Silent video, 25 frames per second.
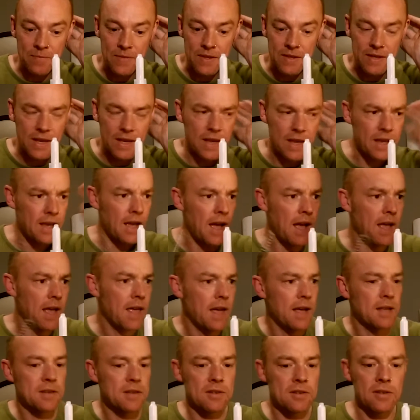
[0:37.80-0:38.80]
yeah, I
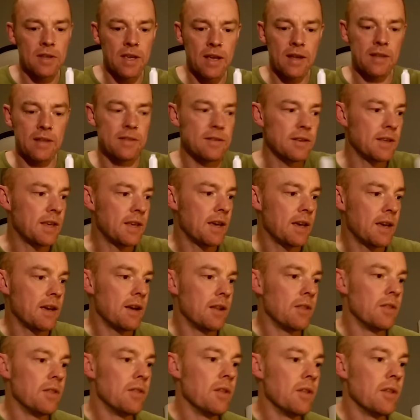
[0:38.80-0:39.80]
actually had to get
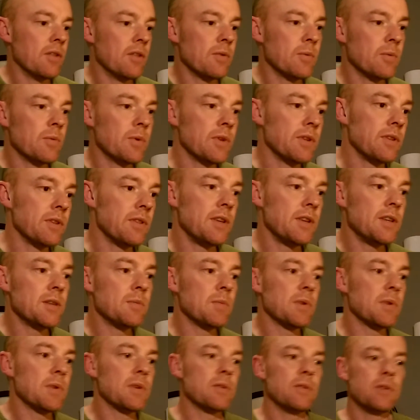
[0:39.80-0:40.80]
another one of these
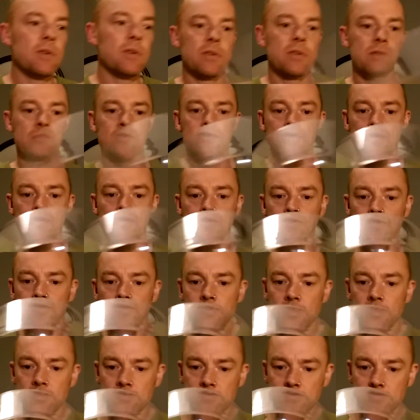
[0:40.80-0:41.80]
because
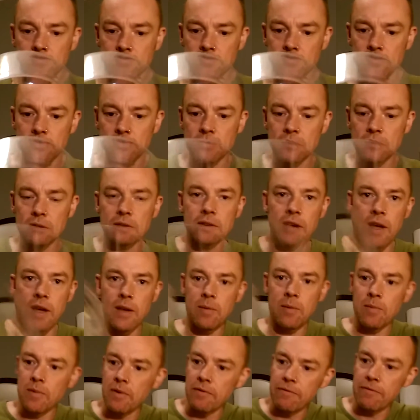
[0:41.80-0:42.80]
this is the
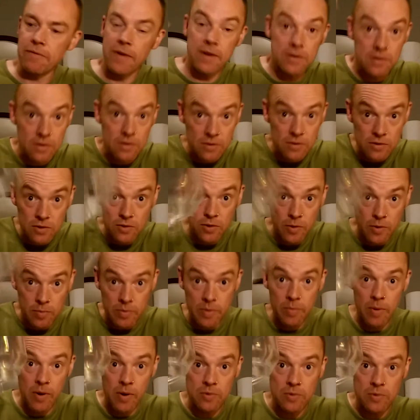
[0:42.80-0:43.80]
type that fits on top of
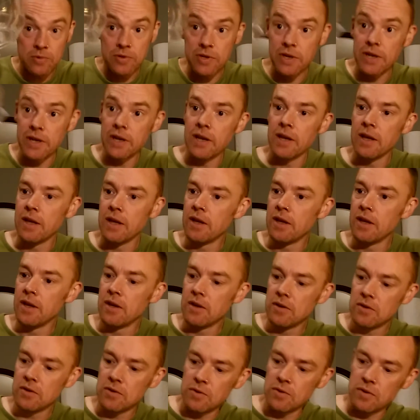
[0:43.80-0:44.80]
the bottle tree.
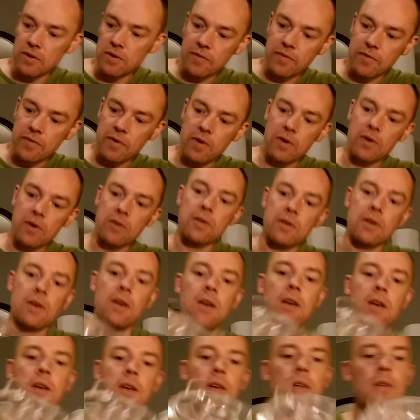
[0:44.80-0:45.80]
So you've got,
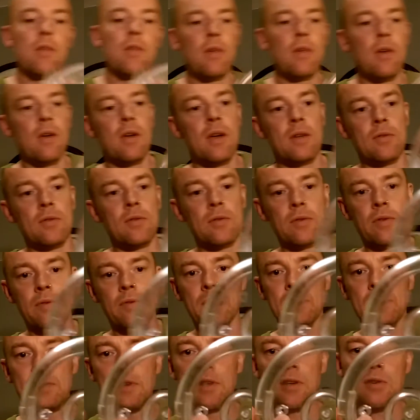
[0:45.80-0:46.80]
I don't know if you
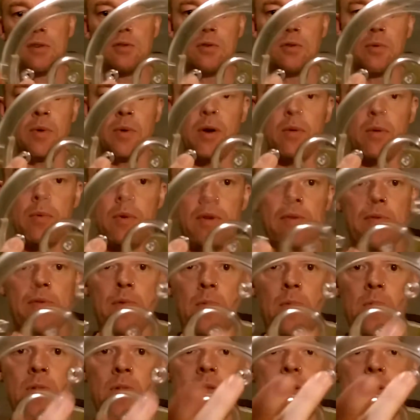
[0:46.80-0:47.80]
can see this too well, but you've got
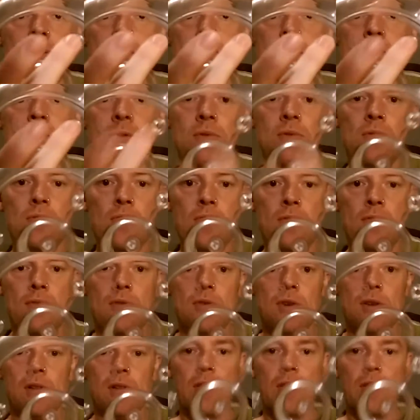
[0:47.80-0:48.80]
1, 2,
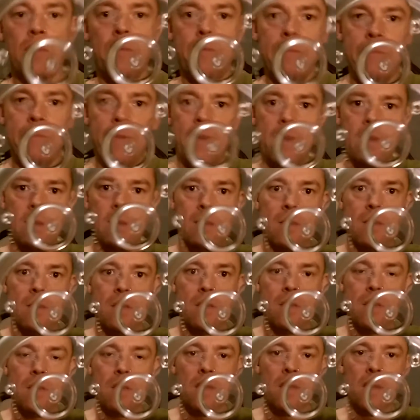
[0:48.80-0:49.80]
3 little feet,
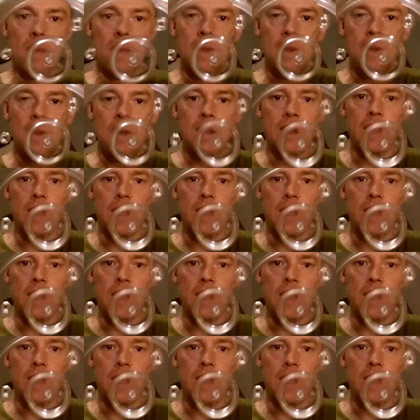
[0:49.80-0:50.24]
and